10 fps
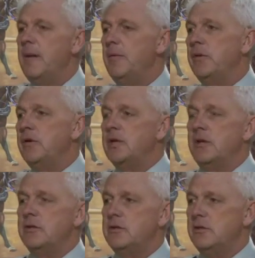the
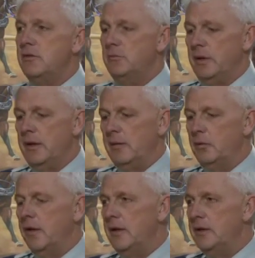chances of them getting
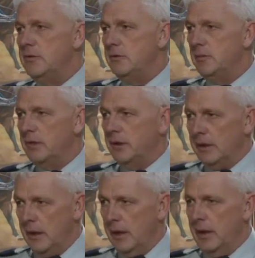brought into a
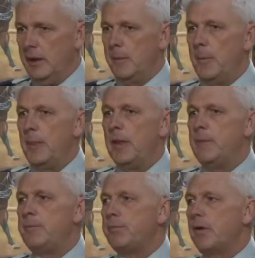gang
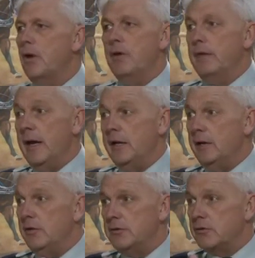of
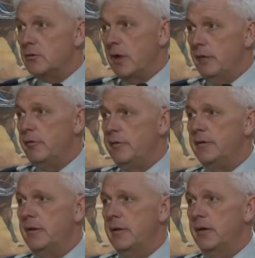any strife,
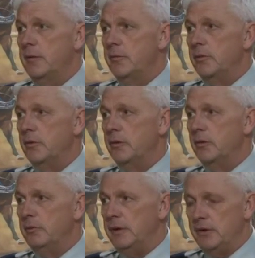whether
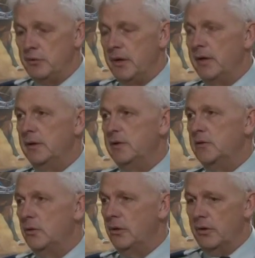it be drugs
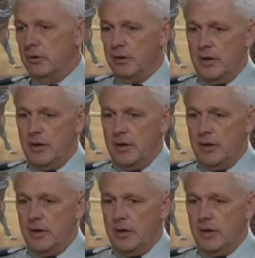or